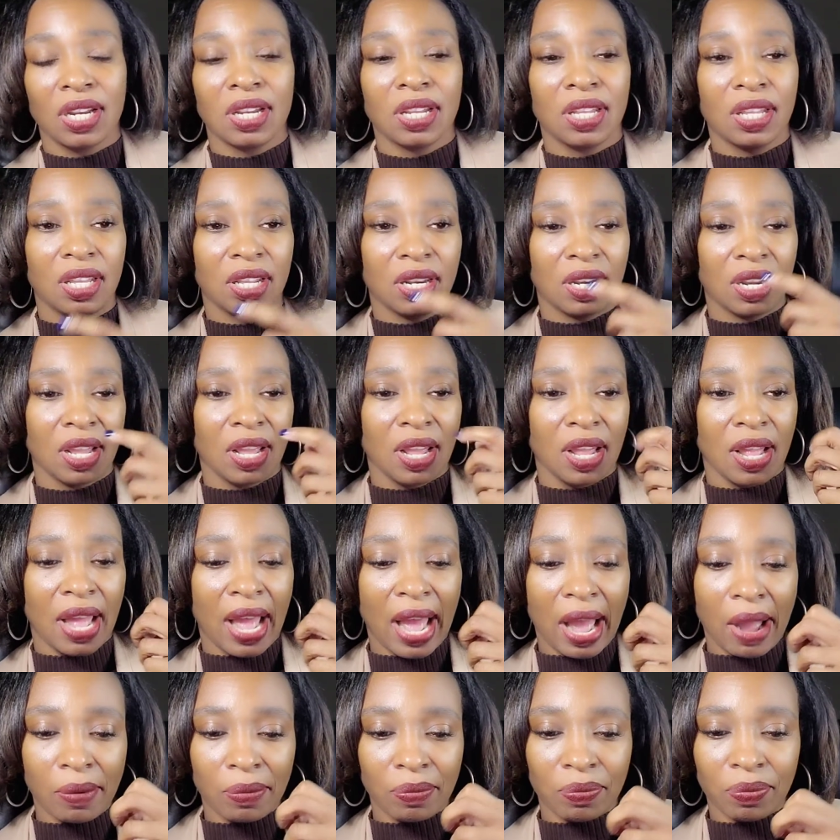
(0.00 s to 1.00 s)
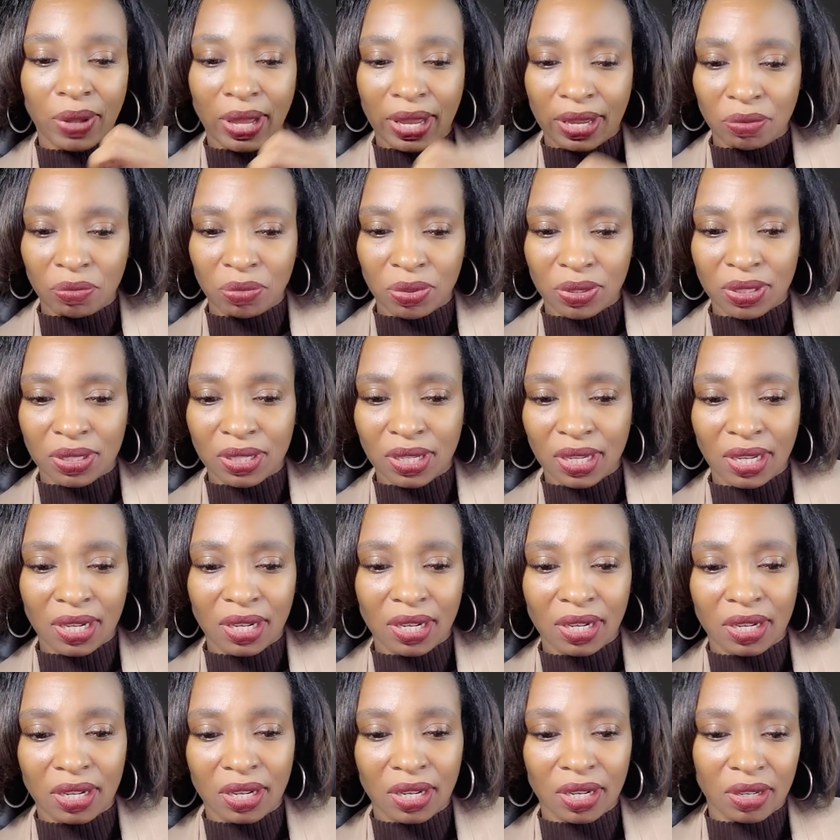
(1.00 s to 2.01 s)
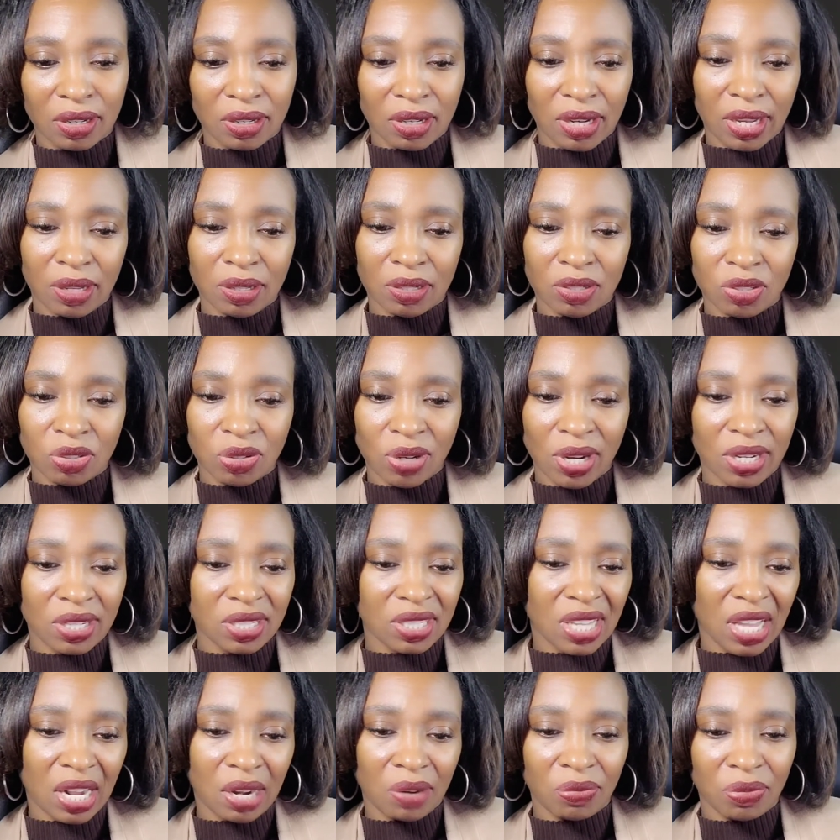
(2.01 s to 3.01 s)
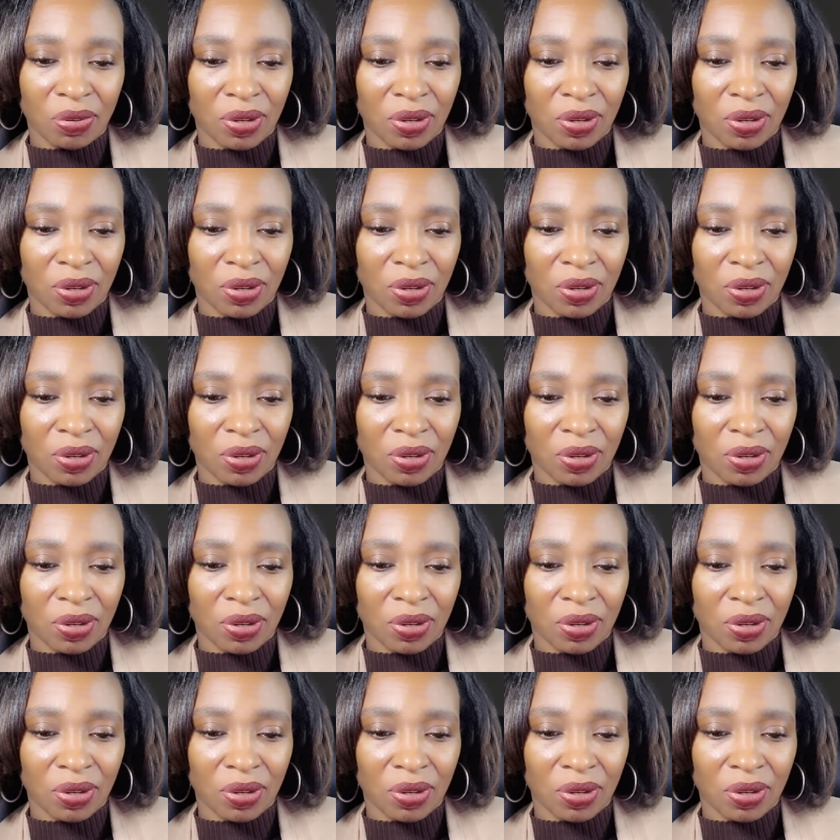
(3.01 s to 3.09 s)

And then I like would get it and like try to sign up